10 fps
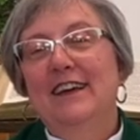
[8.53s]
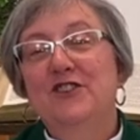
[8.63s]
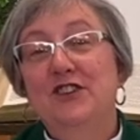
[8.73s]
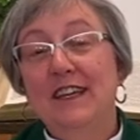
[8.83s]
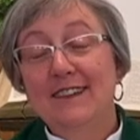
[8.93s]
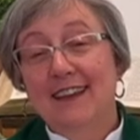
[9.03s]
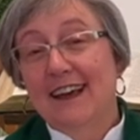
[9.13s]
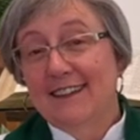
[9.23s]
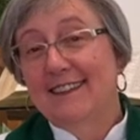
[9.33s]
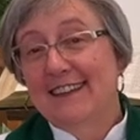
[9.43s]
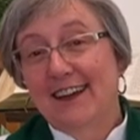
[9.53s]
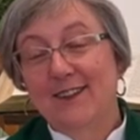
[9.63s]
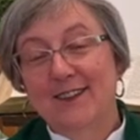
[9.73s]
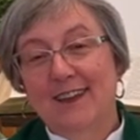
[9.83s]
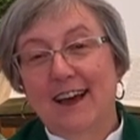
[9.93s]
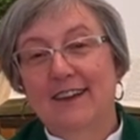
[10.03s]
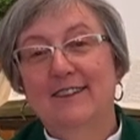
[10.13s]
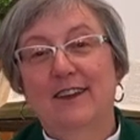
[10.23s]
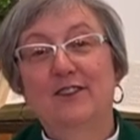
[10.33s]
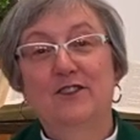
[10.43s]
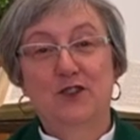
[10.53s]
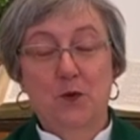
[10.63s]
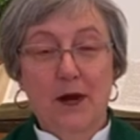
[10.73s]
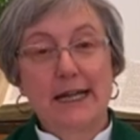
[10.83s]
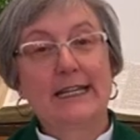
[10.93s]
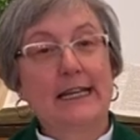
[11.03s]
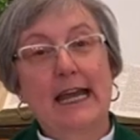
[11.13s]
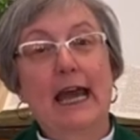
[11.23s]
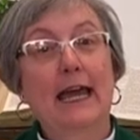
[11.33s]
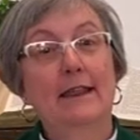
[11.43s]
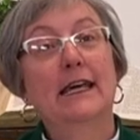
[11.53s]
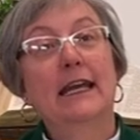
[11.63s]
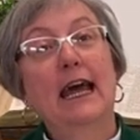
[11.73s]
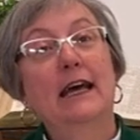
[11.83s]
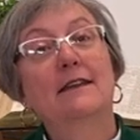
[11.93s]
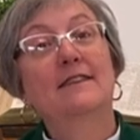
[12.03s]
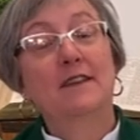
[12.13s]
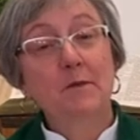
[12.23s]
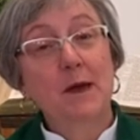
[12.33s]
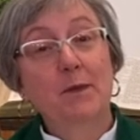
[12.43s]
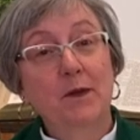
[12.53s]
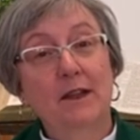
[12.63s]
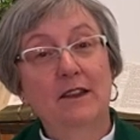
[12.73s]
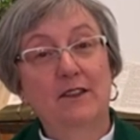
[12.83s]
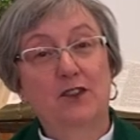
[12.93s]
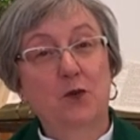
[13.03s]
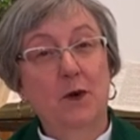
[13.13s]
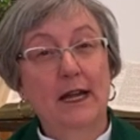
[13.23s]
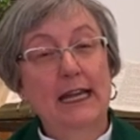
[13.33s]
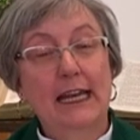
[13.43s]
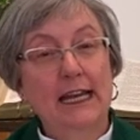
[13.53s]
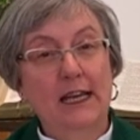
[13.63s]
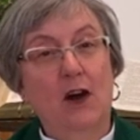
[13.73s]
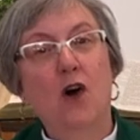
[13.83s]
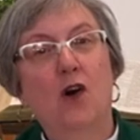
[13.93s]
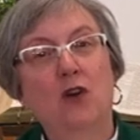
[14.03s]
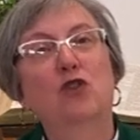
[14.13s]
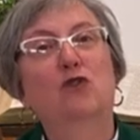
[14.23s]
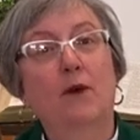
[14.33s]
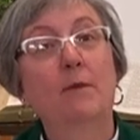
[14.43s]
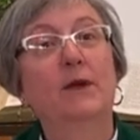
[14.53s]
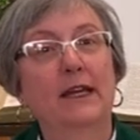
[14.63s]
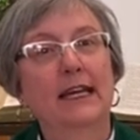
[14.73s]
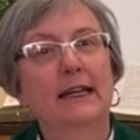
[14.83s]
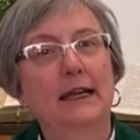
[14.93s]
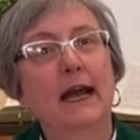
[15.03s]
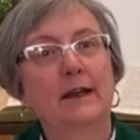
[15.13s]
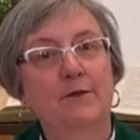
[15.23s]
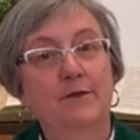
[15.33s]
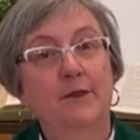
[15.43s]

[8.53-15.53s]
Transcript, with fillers: Jesus tells us a story today that has some people in the story getting all grumbly and kind of